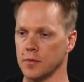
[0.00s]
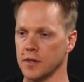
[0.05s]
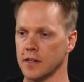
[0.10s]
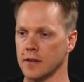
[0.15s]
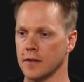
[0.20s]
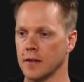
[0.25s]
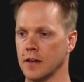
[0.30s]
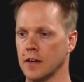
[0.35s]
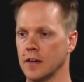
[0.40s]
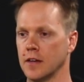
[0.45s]
bit,
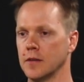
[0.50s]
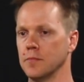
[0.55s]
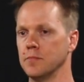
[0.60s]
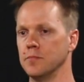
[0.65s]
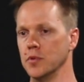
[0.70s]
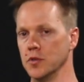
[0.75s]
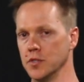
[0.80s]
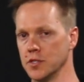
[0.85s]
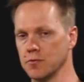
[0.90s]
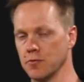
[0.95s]

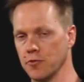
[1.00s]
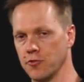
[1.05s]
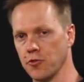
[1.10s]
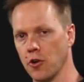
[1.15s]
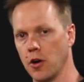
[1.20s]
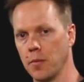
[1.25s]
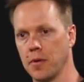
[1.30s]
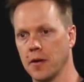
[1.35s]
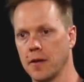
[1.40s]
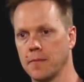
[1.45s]
boost will
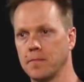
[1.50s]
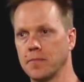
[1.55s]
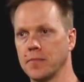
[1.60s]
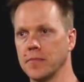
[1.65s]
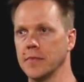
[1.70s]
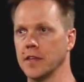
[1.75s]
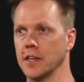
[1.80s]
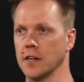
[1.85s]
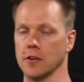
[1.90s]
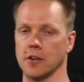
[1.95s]
drop,
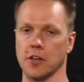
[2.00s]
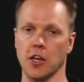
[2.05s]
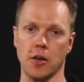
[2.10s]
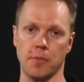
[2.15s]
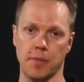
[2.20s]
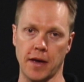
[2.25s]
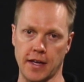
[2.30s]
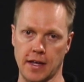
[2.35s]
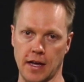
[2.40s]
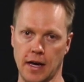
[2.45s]
then it'll go
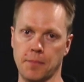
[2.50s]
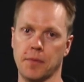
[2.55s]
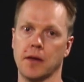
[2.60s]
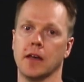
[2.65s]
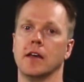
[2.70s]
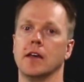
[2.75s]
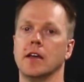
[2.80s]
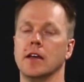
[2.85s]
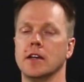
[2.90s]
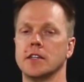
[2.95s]
back up.
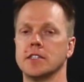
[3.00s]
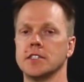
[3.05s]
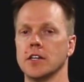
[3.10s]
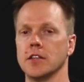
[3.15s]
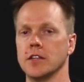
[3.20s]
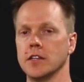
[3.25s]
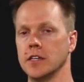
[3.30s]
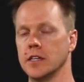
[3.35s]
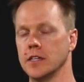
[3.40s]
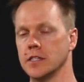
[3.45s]
So
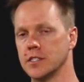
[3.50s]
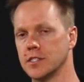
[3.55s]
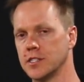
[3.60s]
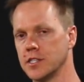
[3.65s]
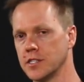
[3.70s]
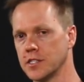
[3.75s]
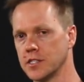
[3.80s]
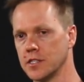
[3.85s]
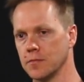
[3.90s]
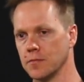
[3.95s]
the
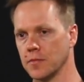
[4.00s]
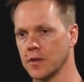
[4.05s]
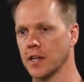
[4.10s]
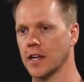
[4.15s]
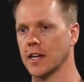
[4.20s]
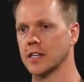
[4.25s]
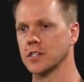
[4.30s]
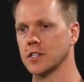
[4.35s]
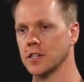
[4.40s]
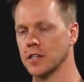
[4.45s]
system can
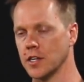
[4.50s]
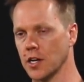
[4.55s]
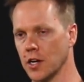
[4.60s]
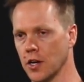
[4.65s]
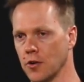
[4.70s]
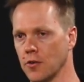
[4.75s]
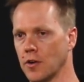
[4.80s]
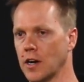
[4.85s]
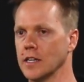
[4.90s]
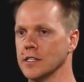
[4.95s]
actually
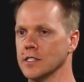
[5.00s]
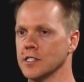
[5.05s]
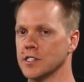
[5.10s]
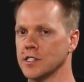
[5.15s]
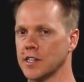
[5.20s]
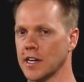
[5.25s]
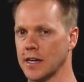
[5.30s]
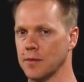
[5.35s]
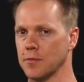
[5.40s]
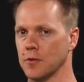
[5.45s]
go
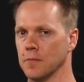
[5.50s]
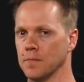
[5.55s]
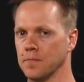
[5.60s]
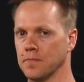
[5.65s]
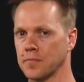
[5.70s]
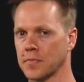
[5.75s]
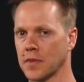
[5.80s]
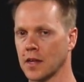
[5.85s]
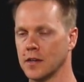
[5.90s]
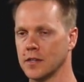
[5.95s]
unstable.
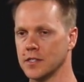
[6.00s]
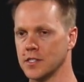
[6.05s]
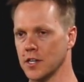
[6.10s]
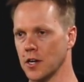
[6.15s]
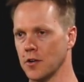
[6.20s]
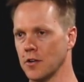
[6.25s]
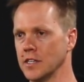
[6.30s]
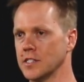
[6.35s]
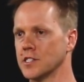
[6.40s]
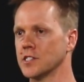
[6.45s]

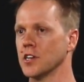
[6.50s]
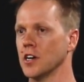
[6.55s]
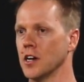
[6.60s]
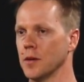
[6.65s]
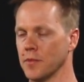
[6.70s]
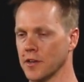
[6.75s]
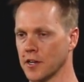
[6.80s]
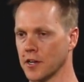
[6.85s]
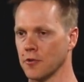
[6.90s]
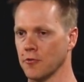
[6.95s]
So each
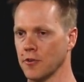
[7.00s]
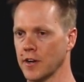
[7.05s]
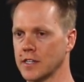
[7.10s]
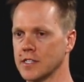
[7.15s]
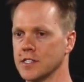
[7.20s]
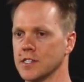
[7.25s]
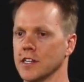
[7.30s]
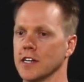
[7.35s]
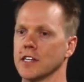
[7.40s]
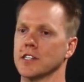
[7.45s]
time it
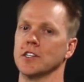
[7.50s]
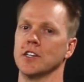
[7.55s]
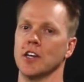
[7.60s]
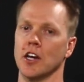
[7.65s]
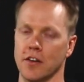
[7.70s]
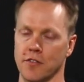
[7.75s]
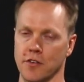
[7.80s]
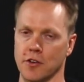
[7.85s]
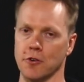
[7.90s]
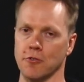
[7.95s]
corrects, it actually
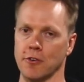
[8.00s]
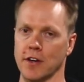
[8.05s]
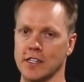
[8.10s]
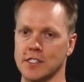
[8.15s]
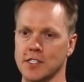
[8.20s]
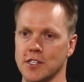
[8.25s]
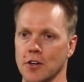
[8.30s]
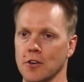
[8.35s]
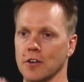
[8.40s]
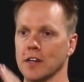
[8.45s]
overcorrects.
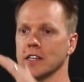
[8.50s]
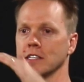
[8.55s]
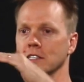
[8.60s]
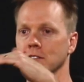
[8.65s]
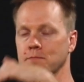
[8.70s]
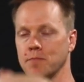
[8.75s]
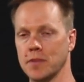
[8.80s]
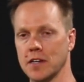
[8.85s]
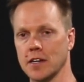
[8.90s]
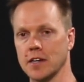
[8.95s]
So it gets
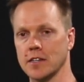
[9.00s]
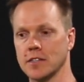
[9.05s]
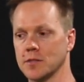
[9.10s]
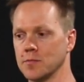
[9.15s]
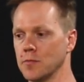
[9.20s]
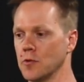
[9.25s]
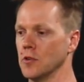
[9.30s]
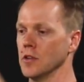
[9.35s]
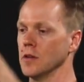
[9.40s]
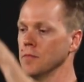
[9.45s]
bigger,
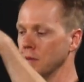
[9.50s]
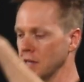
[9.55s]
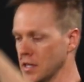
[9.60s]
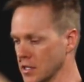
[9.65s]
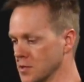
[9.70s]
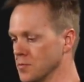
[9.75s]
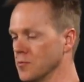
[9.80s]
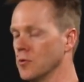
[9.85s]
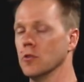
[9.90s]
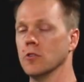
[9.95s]

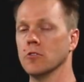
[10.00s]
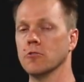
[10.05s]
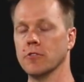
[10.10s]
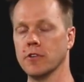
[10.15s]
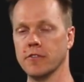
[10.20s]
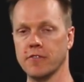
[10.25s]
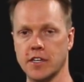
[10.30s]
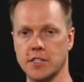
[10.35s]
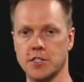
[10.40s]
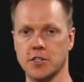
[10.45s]
smaller, and
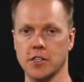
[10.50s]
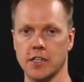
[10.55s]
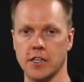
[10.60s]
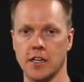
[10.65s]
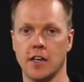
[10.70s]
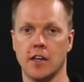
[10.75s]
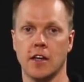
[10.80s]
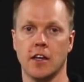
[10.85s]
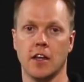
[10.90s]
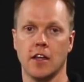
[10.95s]
eventually
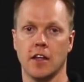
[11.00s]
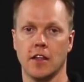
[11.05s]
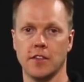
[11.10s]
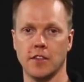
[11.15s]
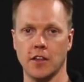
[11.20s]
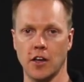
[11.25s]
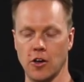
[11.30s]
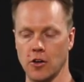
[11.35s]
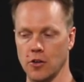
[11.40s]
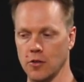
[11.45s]

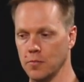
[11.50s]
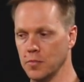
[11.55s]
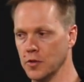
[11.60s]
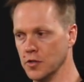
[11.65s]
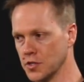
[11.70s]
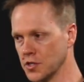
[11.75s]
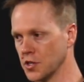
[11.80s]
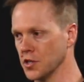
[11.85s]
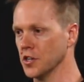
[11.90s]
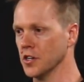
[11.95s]
the whole
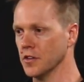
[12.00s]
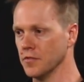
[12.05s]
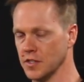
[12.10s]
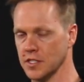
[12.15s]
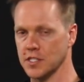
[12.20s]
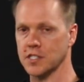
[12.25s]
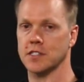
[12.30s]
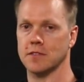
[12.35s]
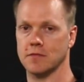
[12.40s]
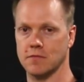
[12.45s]
boost curve
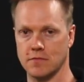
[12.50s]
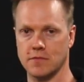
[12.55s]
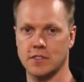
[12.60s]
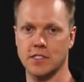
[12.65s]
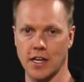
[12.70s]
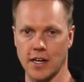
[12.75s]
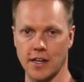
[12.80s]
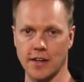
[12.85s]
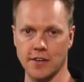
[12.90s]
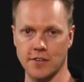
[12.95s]
is
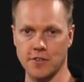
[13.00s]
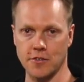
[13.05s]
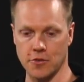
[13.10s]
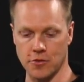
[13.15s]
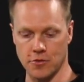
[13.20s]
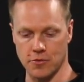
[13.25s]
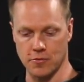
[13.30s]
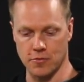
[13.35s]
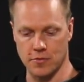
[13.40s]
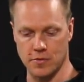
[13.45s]
starting
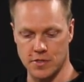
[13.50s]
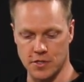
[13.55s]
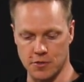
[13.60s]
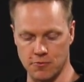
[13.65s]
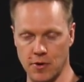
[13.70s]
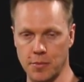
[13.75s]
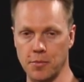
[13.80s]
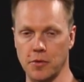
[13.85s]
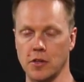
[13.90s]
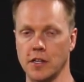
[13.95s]
to
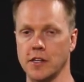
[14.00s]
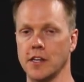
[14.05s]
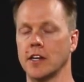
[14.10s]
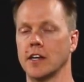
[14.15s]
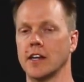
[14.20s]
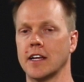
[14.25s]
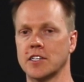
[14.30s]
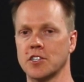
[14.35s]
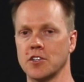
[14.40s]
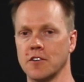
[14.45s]
ripple. And you
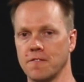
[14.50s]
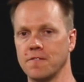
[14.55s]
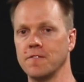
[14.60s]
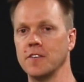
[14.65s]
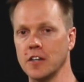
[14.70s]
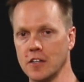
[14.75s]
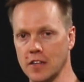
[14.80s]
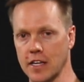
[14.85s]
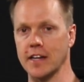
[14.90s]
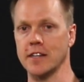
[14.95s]
can actually
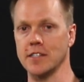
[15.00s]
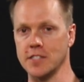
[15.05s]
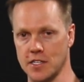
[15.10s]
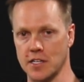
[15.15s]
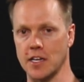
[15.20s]
feel that